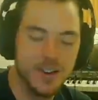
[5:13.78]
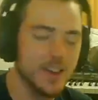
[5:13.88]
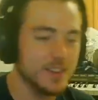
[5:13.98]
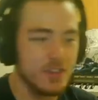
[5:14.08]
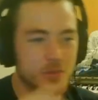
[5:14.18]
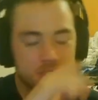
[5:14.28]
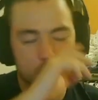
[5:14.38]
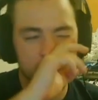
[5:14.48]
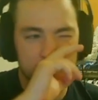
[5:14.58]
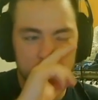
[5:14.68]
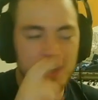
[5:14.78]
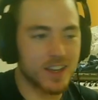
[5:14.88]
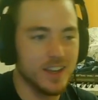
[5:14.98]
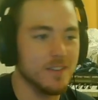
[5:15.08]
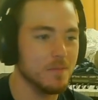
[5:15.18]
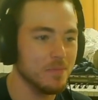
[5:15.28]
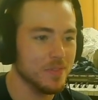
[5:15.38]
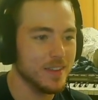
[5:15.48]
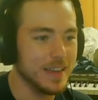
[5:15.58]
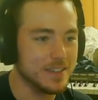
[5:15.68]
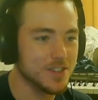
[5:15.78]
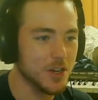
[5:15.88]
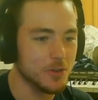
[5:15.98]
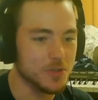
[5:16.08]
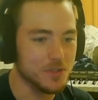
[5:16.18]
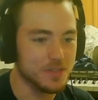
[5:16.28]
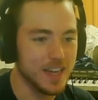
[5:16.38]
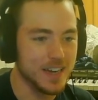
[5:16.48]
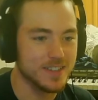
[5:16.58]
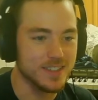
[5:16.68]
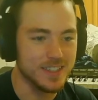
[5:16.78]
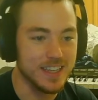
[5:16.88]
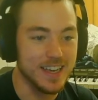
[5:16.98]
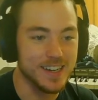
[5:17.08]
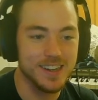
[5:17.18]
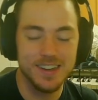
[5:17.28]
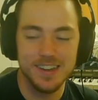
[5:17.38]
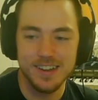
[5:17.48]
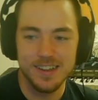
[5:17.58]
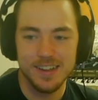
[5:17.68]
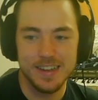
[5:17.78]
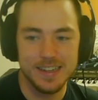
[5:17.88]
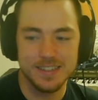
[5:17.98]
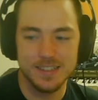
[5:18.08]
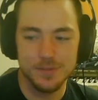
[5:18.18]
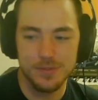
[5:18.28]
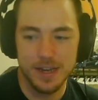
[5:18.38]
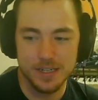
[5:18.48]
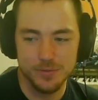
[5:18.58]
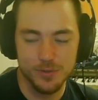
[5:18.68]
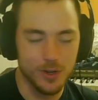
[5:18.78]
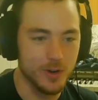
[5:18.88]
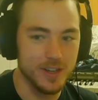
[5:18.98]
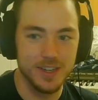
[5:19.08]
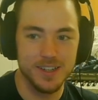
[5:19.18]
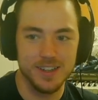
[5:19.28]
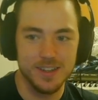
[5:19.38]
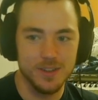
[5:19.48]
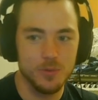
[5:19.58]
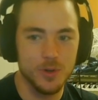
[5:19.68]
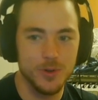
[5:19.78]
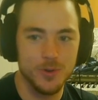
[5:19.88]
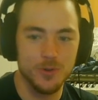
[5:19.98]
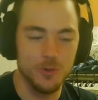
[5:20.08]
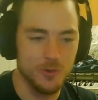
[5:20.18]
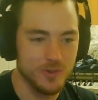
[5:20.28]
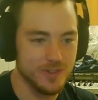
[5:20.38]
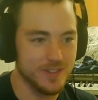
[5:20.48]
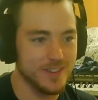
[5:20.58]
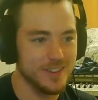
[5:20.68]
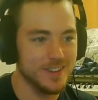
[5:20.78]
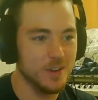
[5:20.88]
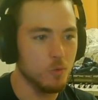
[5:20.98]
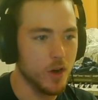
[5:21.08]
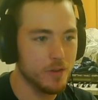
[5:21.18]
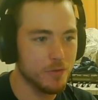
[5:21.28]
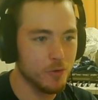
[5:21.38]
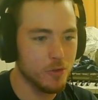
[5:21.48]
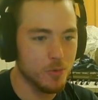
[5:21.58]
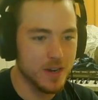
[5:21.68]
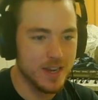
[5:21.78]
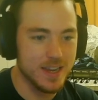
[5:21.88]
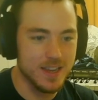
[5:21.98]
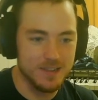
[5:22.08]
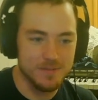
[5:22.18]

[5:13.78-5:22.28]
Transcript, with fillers: I thought it was going to be the fucking east coast of Texas again. It is, in fact, Florida. Woohoo. One for three.